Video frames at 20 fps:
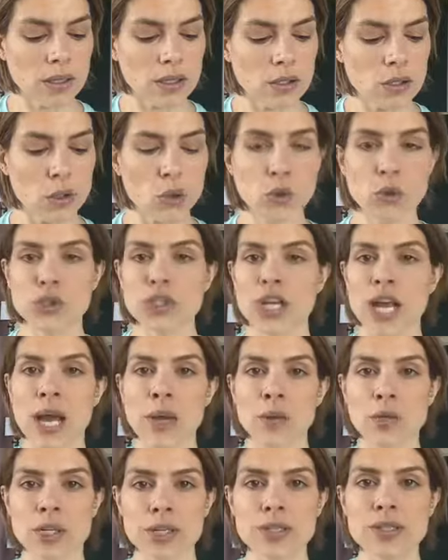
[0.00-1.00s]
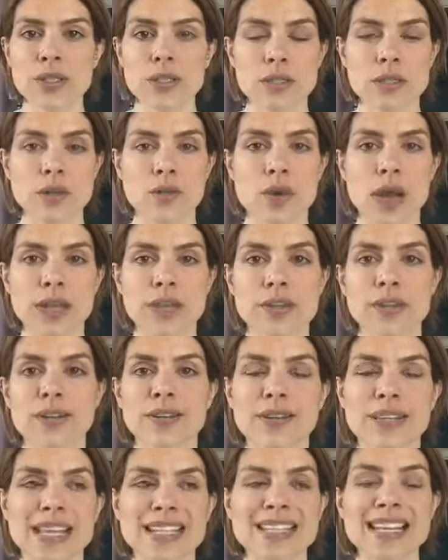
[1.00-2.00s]
Cool showers, so rather
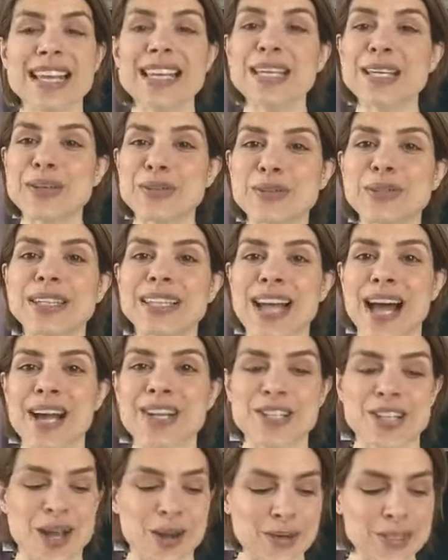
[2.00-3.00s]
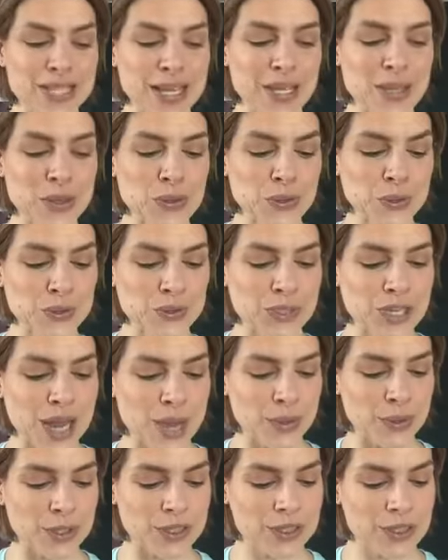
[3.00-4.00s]
than taking really hot showers, taking cool
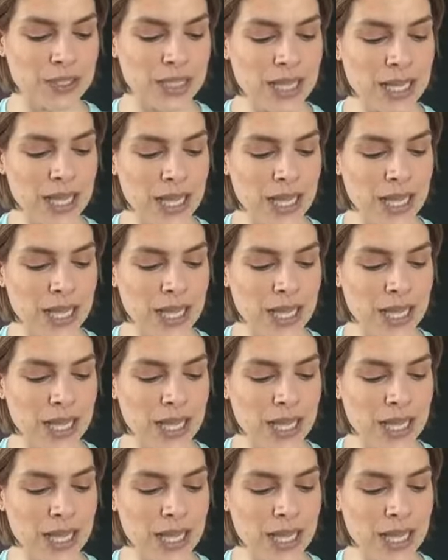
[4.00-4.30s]
showers.